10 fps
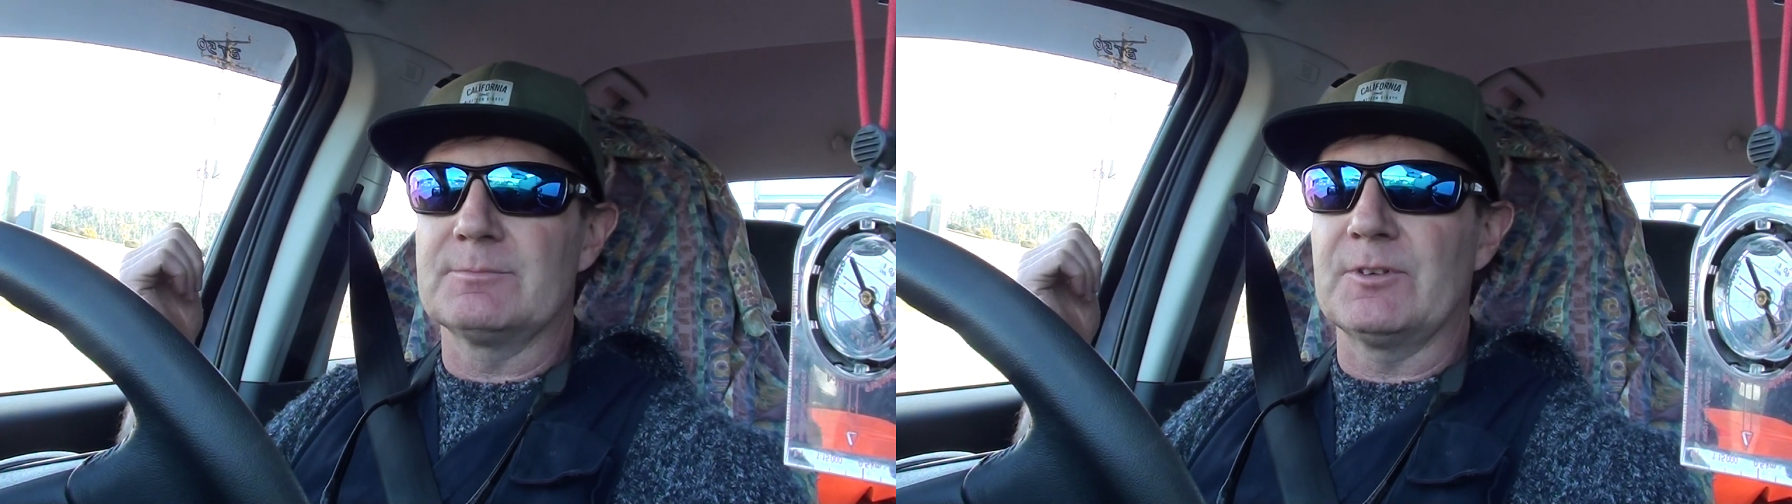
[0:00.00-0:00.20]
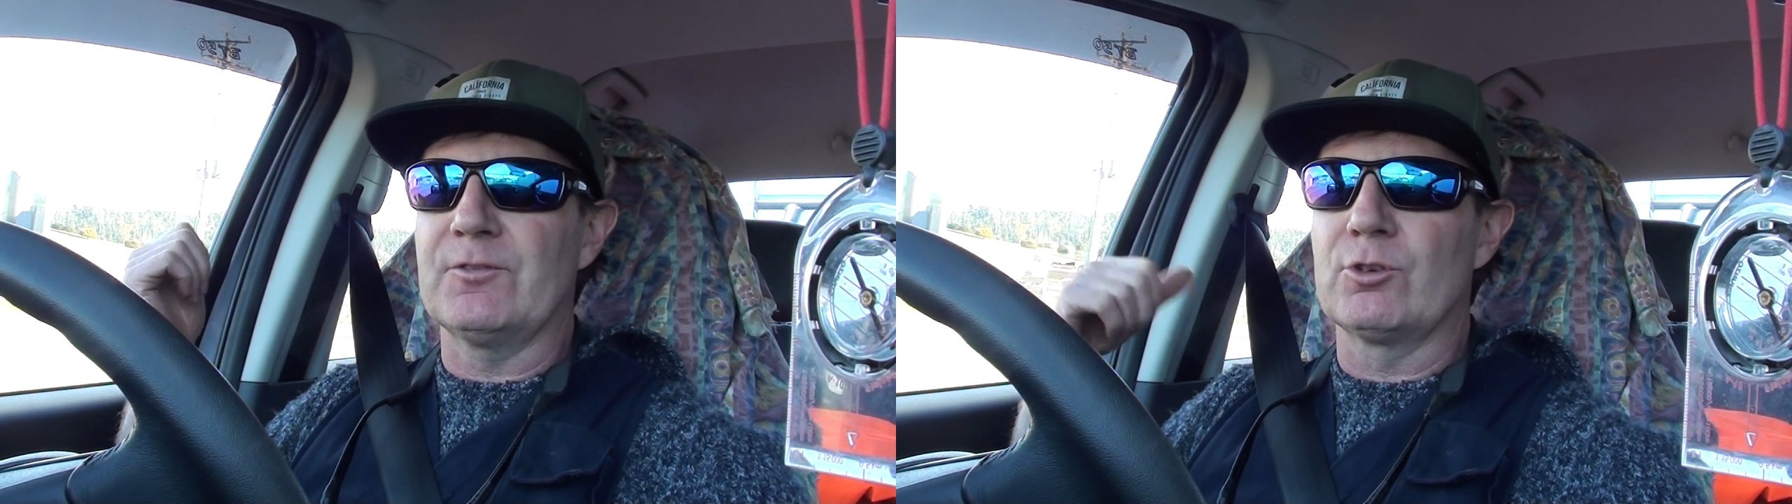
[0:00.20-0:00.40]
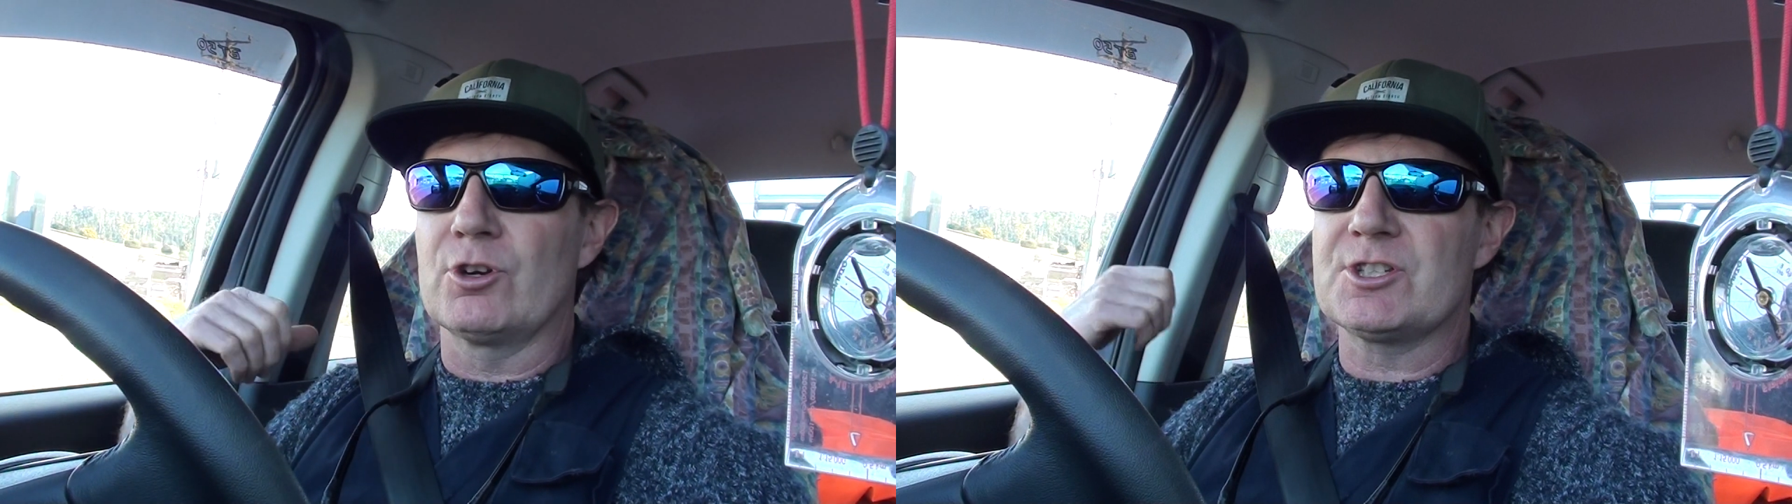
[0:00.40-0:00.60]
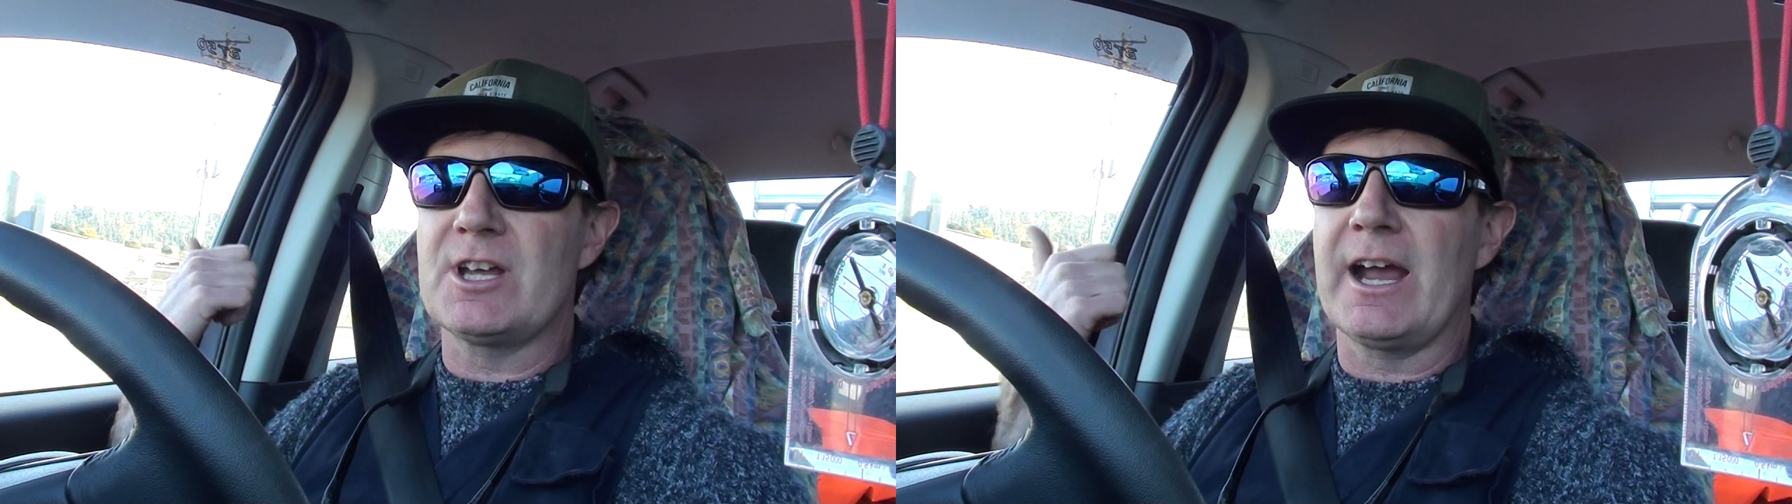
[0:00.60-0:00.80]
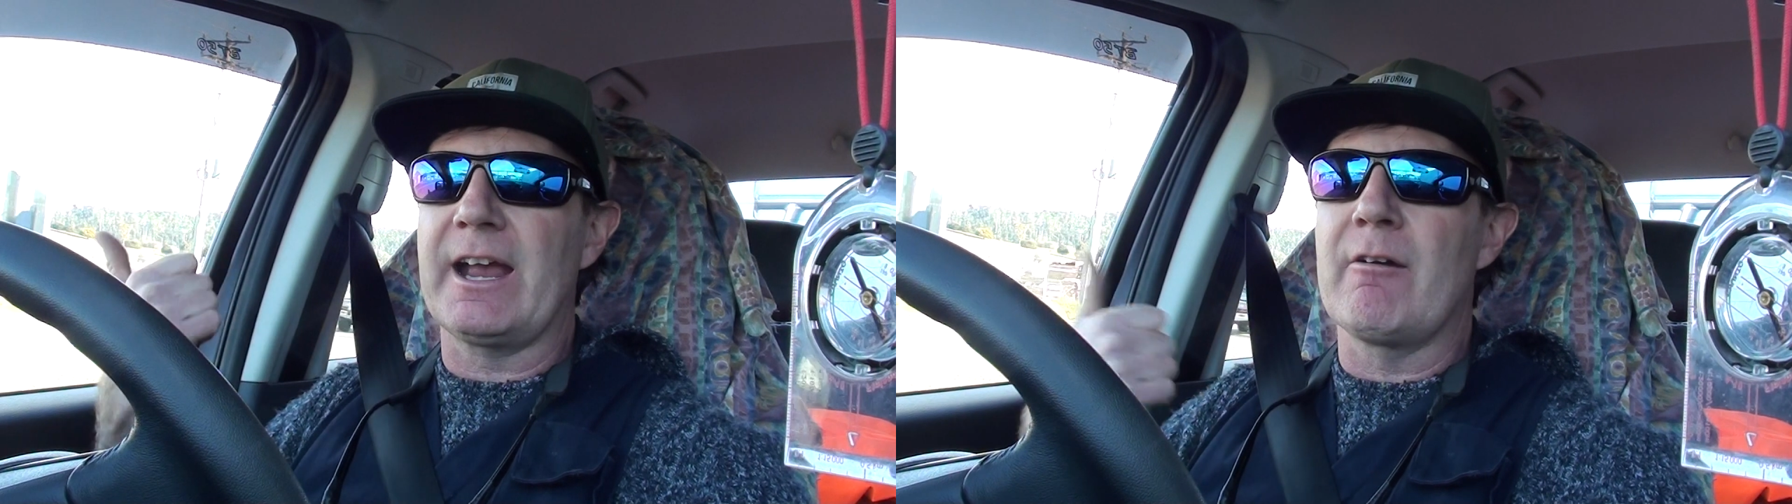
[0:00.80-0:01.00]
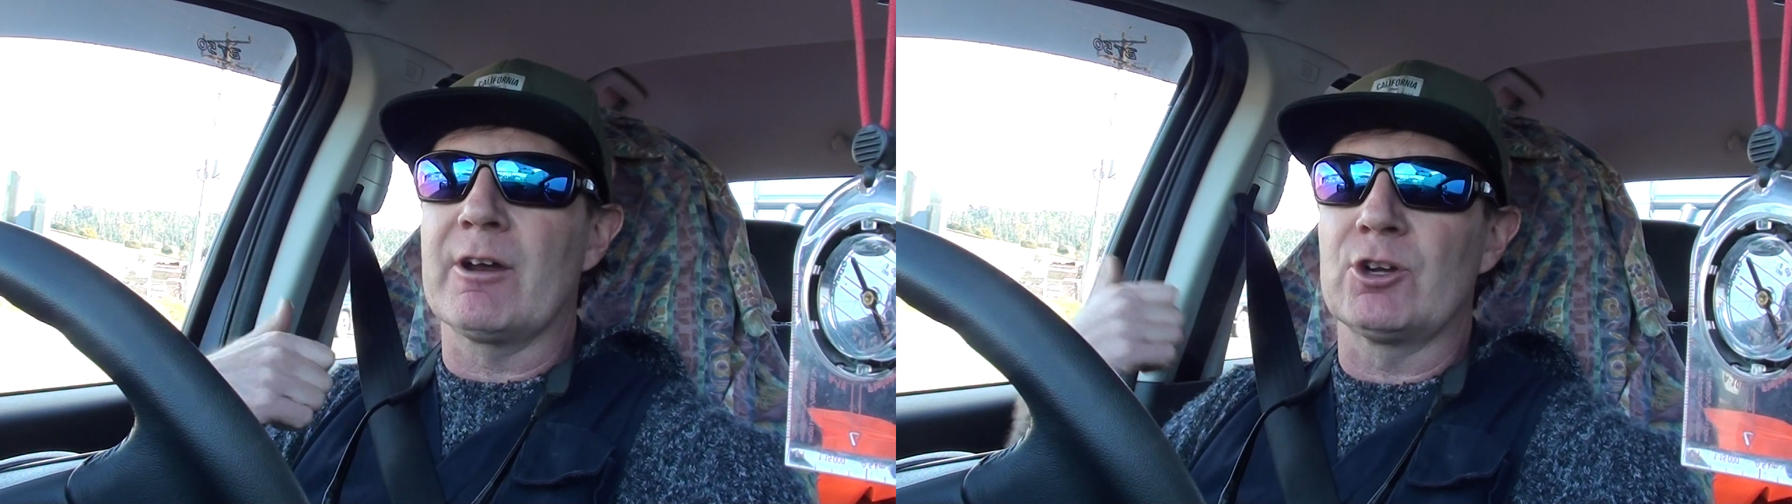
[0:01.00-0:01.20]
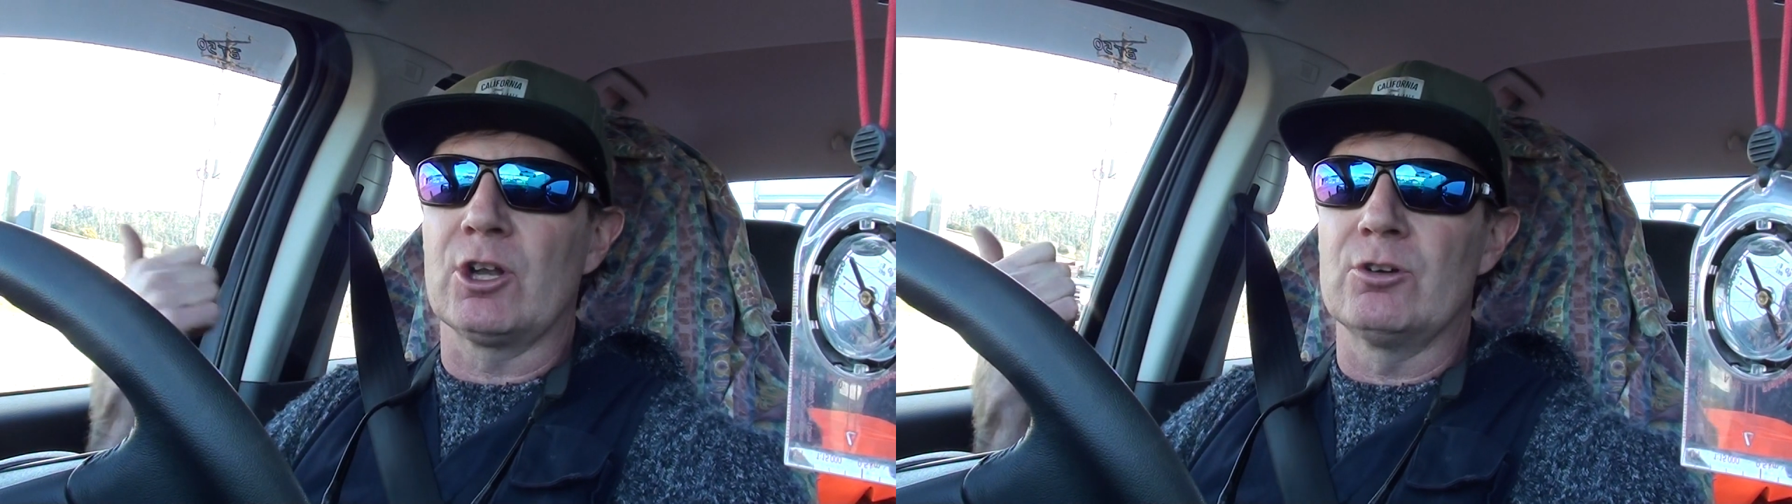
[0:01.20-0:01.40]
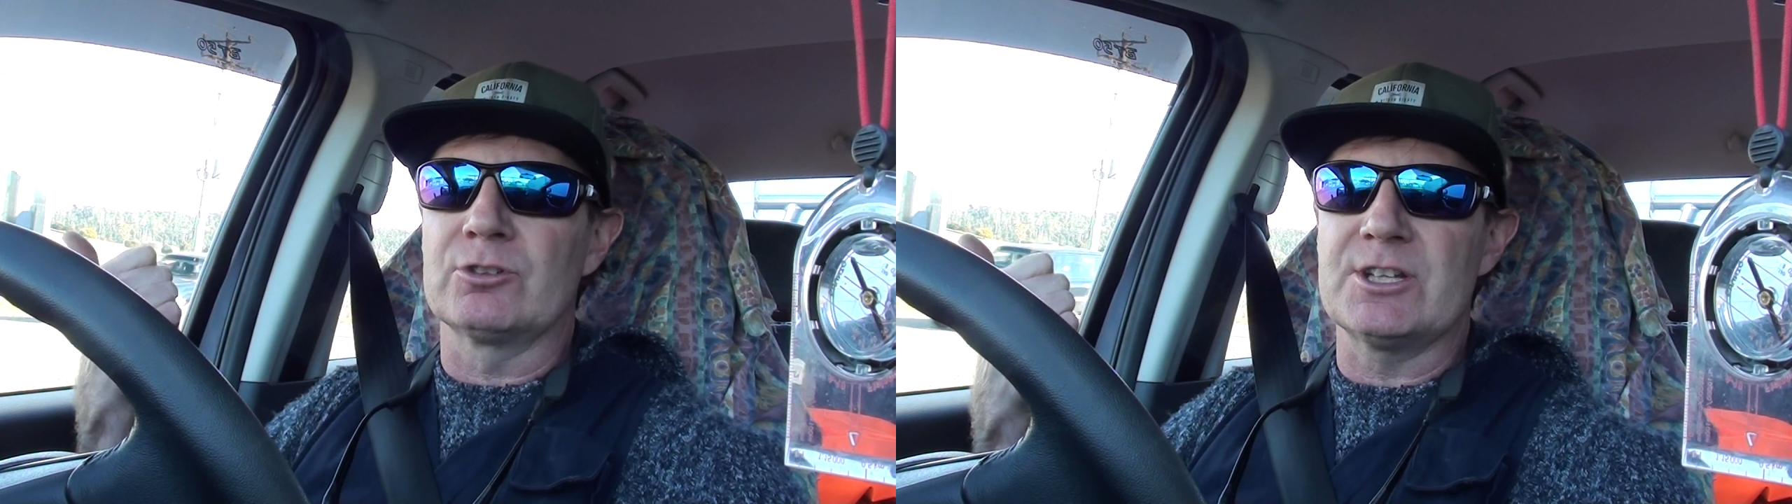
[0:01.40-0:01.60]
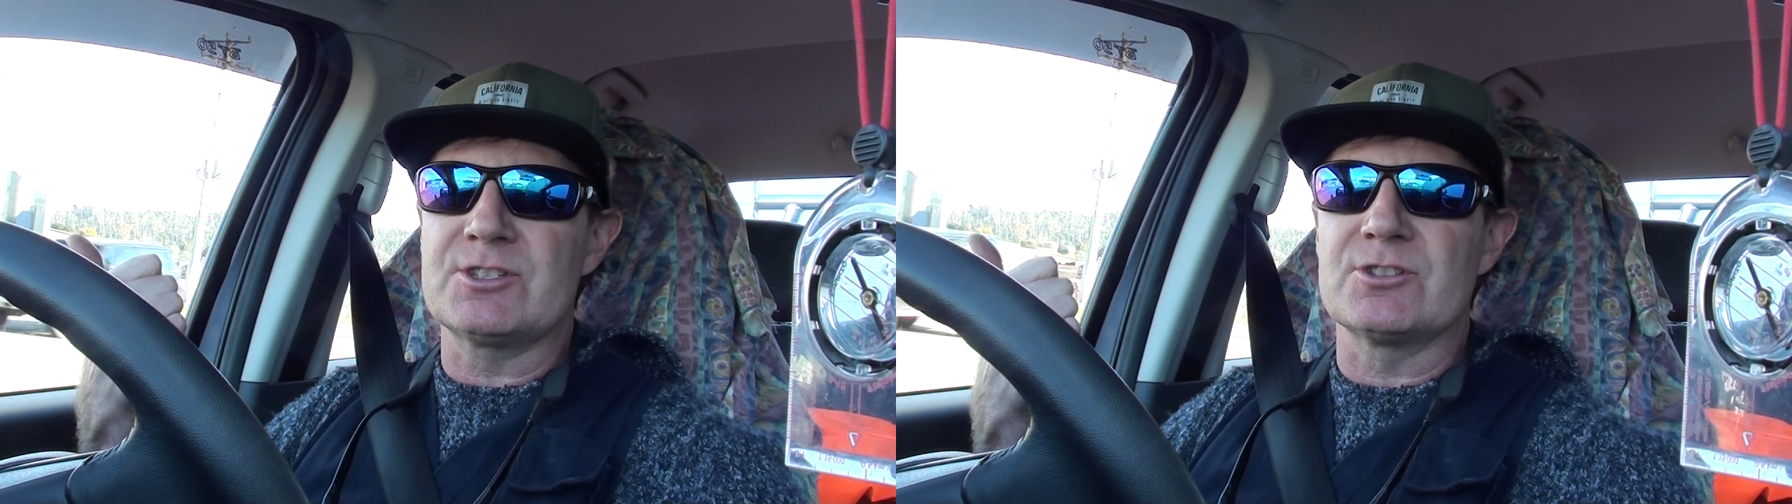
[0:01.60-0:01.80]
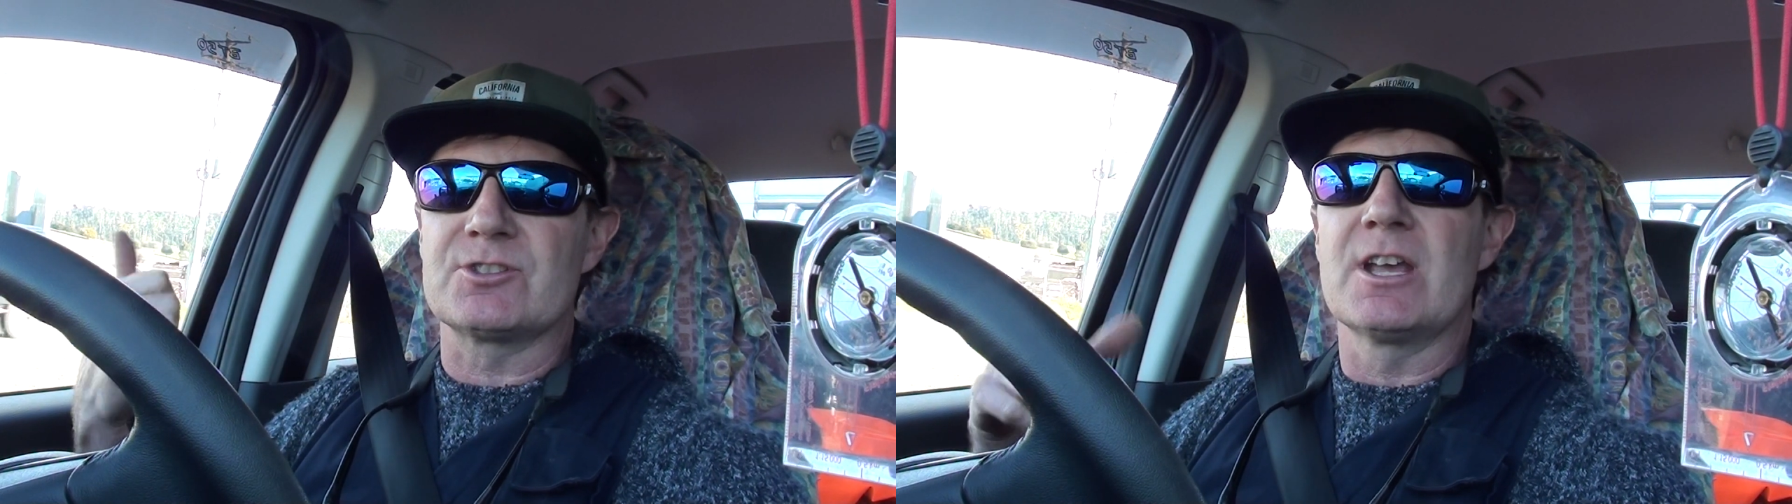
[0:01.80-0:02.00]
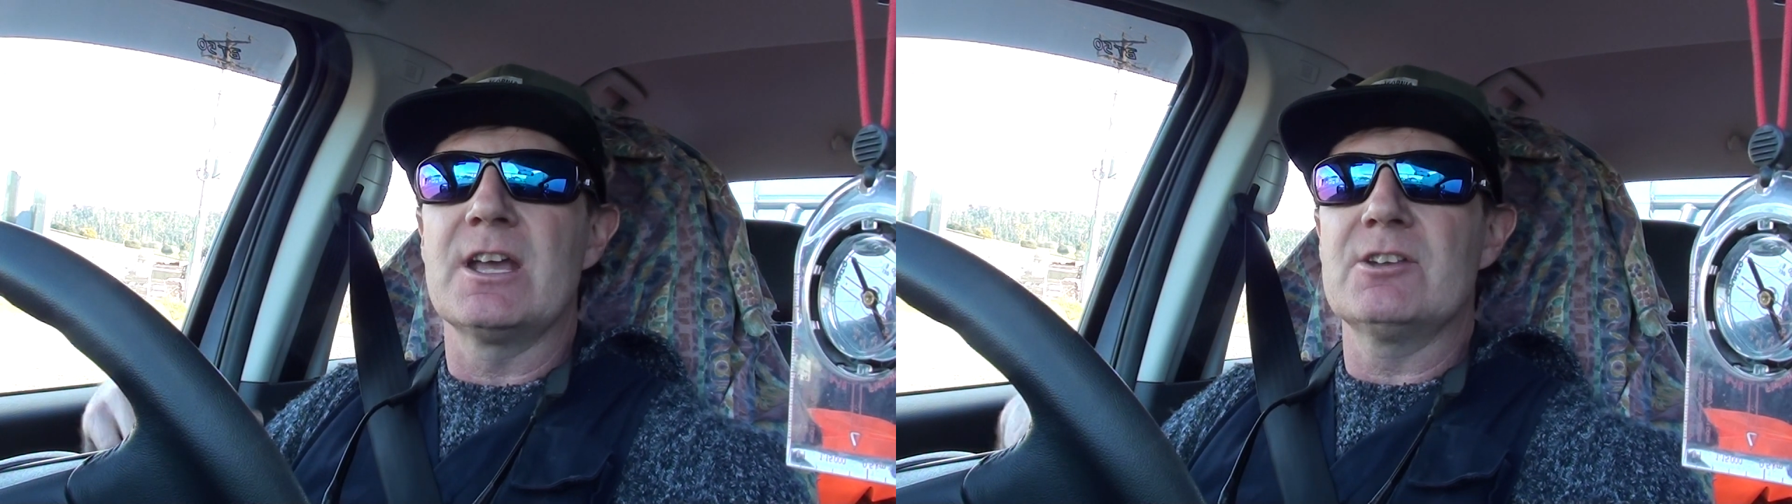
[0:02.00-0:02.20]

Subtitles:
before I start going on a long distance,